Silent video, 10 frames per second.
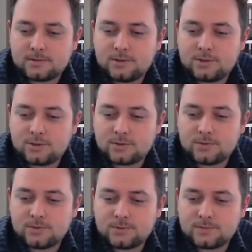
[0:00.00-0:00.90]
teaching
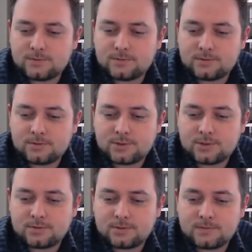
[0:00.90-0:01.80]
rules for
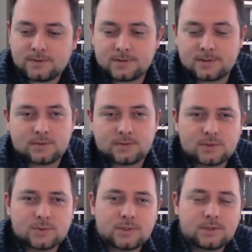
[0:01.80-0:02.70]
general physics,
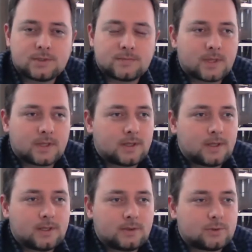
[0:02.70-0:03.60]
which we
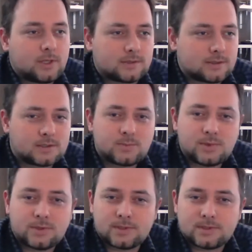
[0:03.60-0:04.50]
together
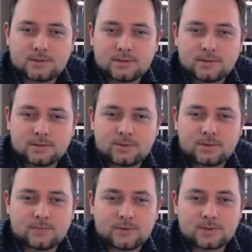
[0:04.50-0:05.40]
experienced
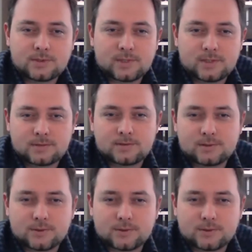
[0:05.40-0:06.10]
during first semester.